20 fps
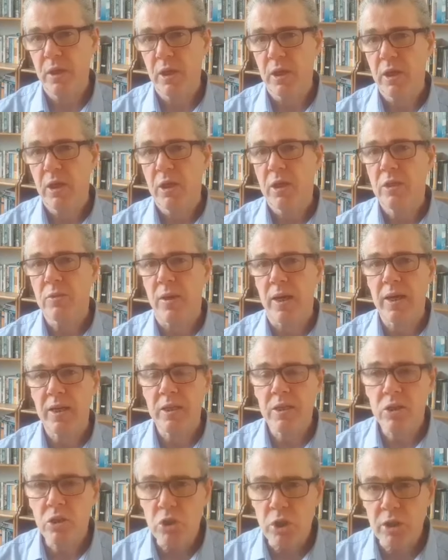So Alex
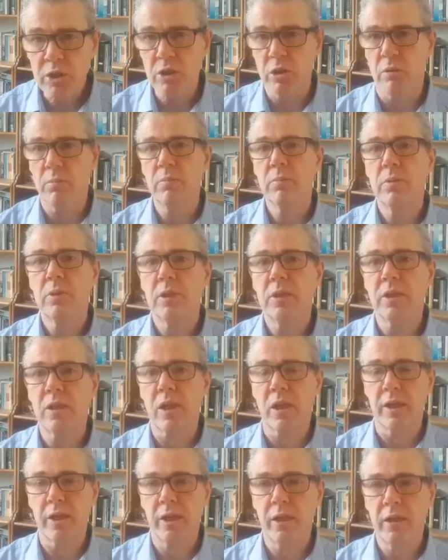Chisholm is
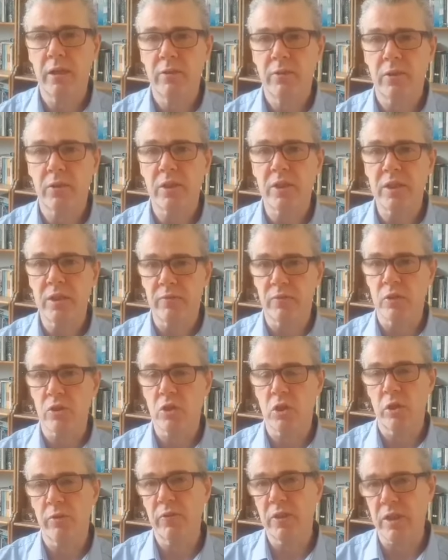clear that the civil
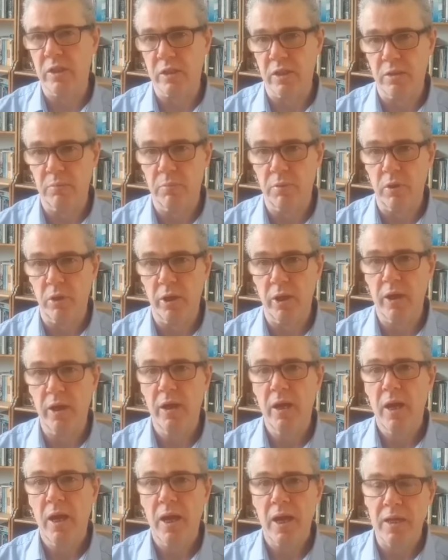service as an employer
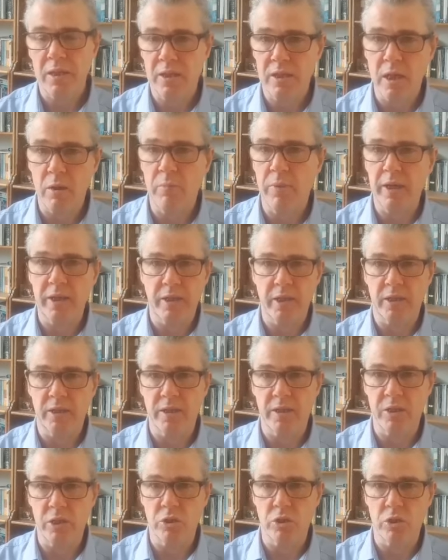has now made that
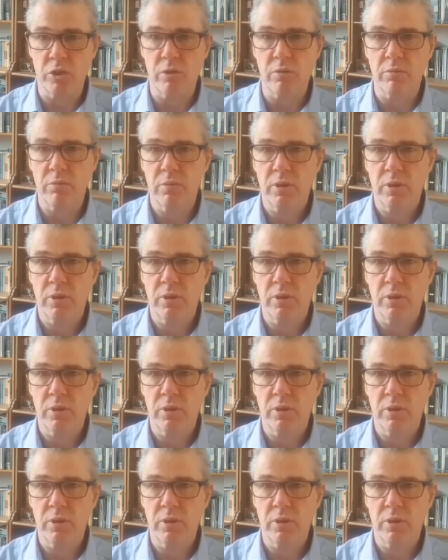decision.